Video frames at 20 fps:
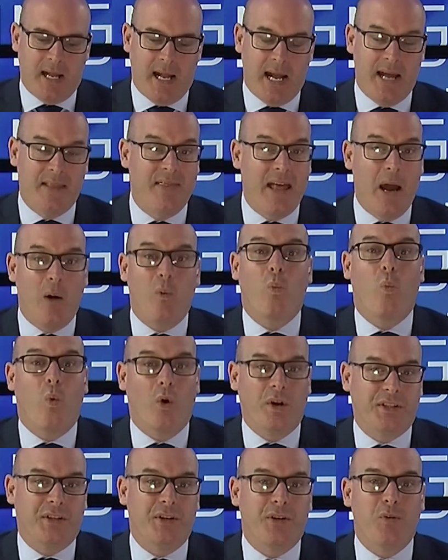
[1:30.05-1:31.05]
And that
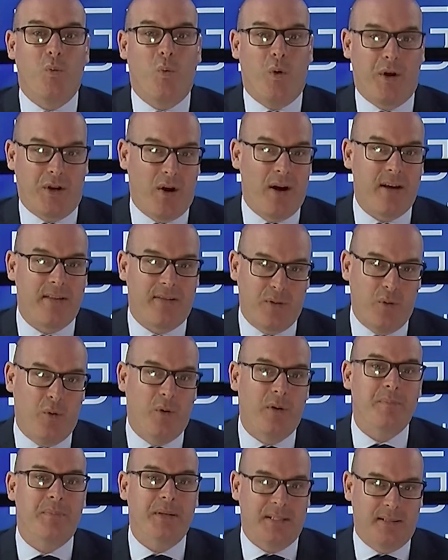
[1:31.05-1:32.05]
wasn't what I
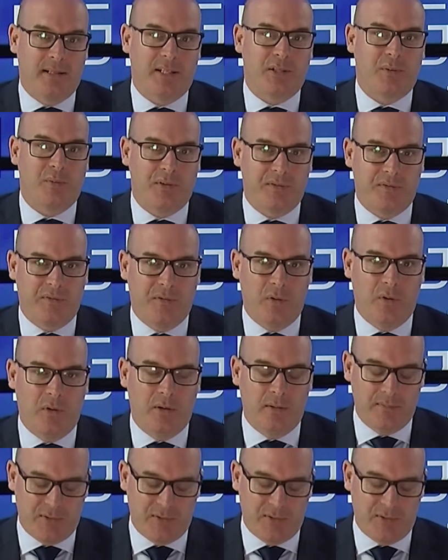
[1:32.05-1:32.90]
thought business was for.